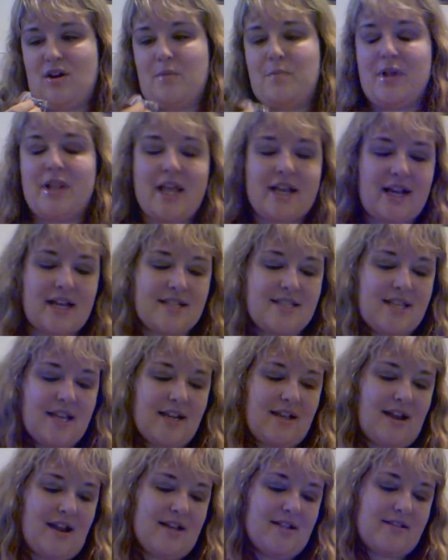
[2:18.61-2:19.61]
But like I
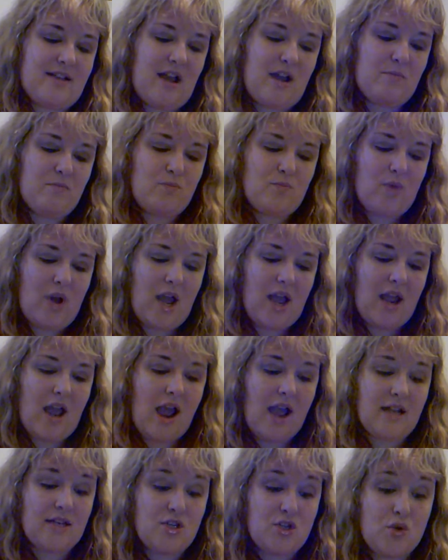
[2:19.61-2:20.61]
said, guys, I'm I,
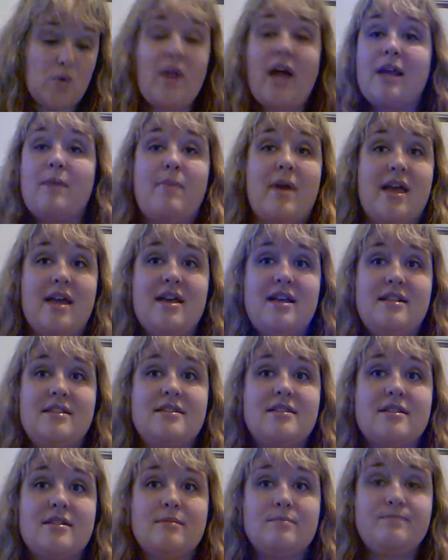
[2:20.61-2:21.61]
I do like
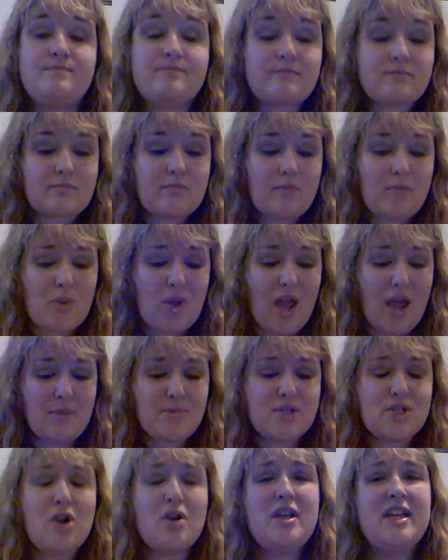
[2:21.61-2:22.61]
pins.
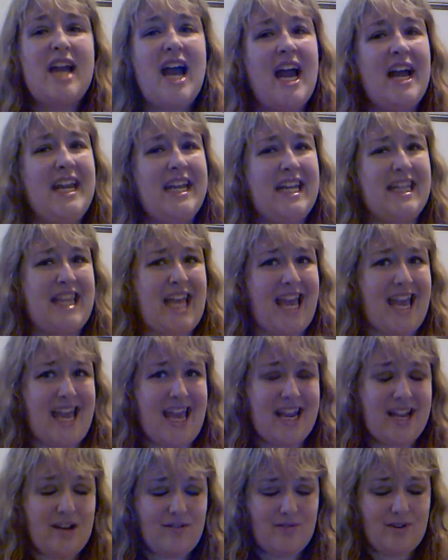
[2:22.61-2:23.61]
I'm starting to kind of get the
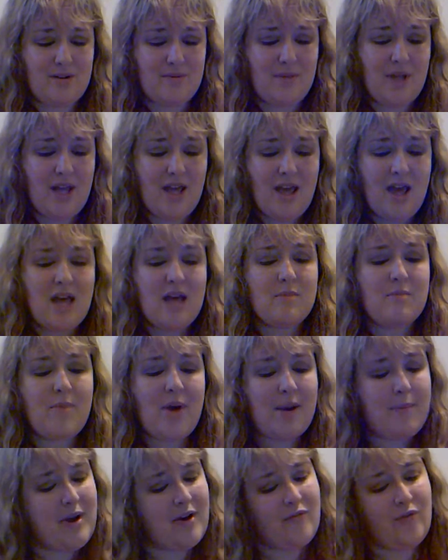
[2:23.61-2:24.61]
hang of them,
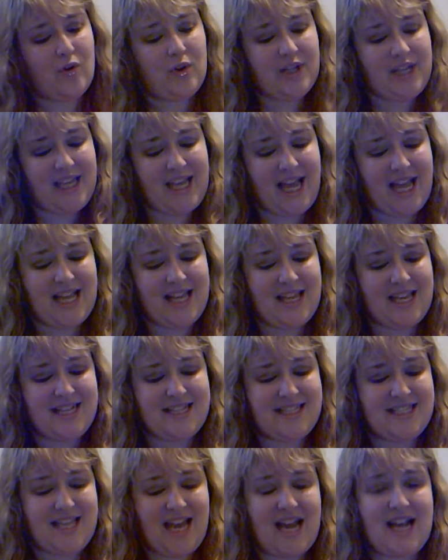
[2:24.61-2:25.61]
but I'm not fully
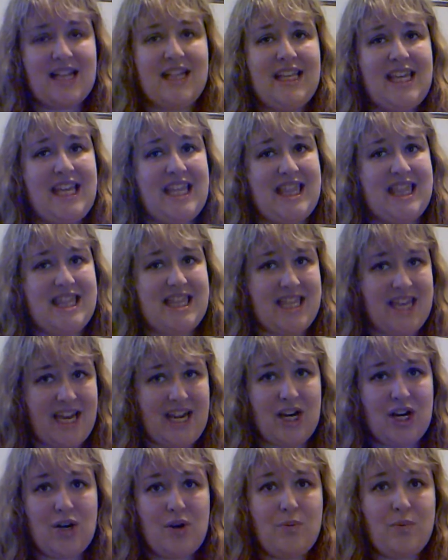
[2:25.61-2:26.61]
exactly
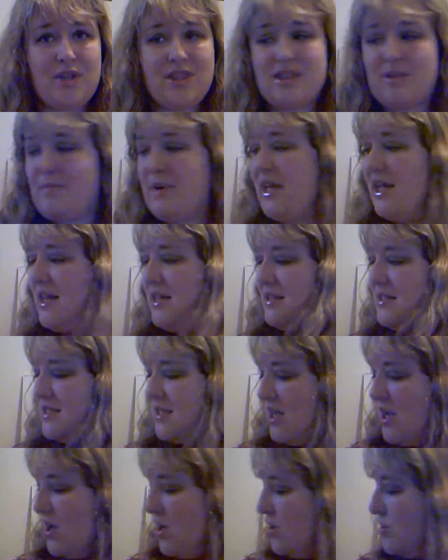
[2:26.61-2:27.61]
there with the pins.
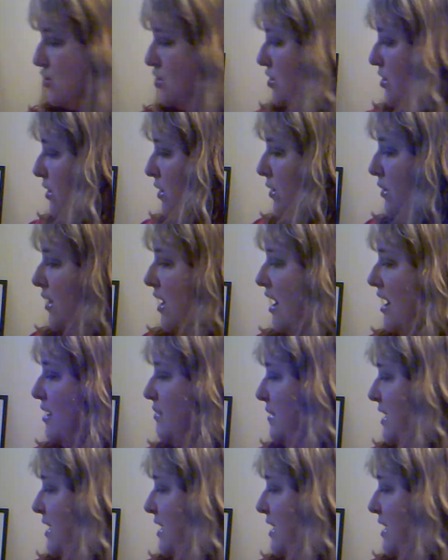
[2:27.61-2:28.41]
So I